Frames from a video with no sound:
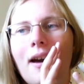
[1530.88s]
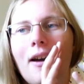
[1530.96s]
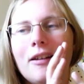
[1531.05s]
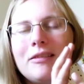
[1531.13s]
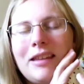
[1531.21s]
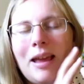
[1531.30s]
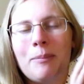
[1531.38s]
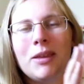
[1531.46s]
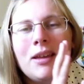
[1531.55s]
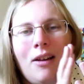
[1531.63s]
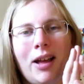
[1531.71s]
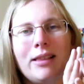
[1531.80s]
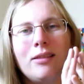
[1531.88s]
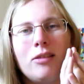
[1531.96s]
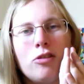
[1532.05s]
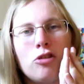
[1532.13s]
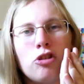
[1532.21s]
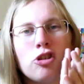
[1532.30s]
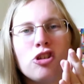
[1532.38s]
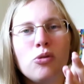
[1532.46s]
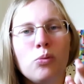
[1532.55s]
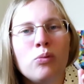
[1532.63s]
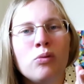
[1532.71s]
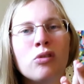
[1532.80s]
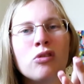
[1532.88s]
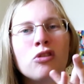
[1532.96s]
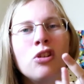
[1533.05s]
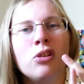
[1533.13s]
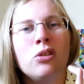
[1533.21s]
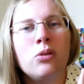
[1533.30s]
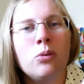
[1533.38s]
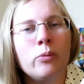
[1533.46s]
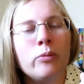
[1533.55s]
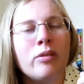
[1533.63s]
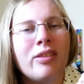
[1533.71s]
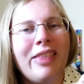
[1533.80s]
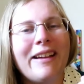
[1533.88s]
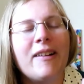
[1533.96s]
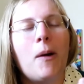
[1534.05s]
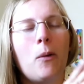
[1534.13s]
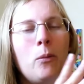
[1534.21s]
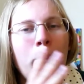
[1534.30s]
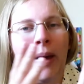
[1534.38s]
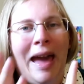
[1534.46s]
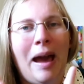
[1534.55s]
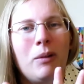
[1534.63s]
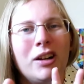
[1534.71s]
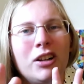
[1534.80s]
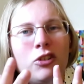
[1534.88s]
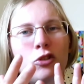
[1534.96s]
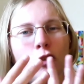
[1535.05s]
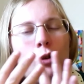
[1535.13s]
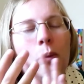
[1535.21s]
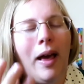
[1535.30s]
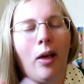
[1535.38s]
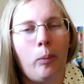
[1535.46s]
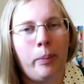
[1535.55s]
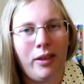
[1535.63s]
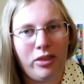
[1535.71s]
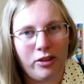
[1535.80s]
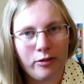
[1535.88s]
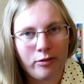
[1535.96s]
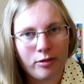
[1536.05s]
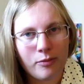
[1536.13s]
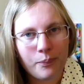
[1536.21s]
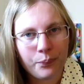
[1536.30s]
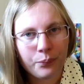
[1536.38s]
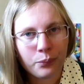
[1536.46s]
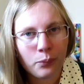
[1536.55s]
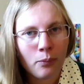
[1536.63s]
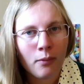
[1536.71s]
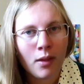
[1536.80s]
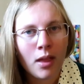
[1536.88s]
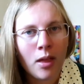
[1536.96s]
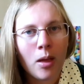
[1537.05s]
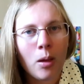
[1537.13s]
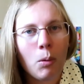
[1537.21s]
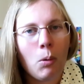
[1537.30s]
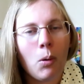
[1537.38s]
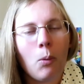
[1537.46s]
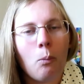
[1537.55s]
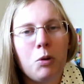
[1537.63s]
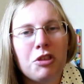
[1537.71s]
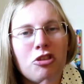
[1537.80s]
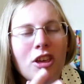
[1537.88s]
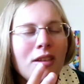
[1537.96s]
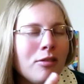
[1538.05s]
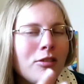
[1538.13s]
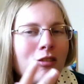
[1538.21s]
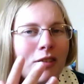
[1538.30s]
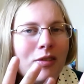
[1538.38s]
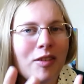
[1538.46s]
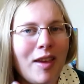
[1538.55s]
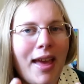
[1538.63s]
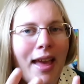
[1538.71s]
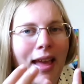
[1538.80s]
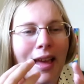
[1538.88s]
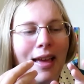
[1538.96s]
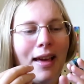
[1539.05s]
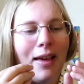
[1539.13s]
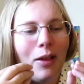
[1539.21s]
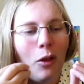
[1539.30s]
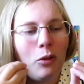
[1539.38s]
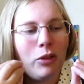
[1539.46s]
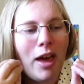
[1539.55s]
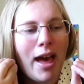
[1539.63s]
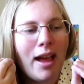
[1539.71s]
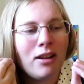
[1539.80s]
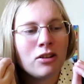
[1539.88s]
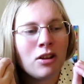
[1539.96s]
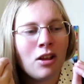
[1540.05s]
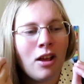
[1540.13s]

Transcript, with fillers: our demigods choose to use their own power to help others. Which is to say that